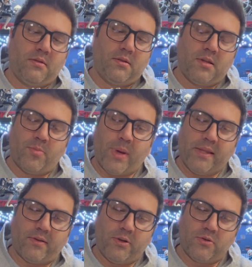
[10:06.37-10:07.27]
And the
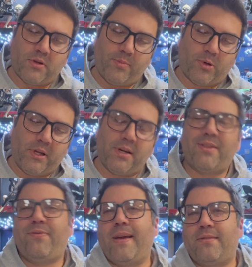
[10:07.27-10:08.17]
paints are usually pretty good. The
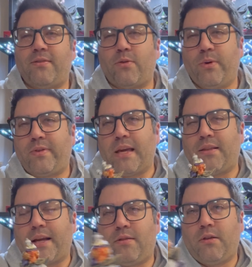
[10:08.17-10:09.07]
faces always get
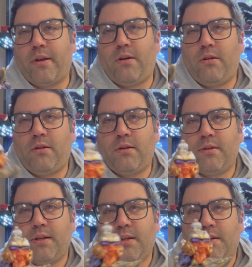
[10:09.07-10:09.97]
like a little,
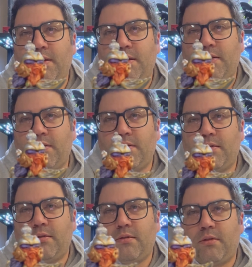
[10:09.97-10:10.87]

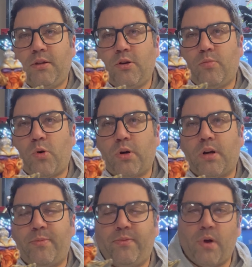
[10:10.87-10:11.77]
you know,
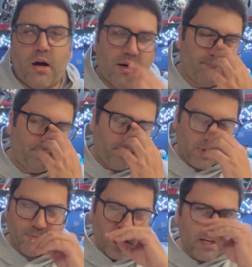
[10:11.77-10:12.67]
more
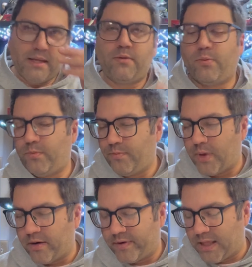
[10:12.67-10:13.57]
muddied
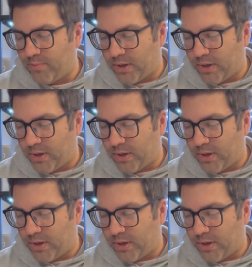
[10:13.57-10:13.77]
and everything.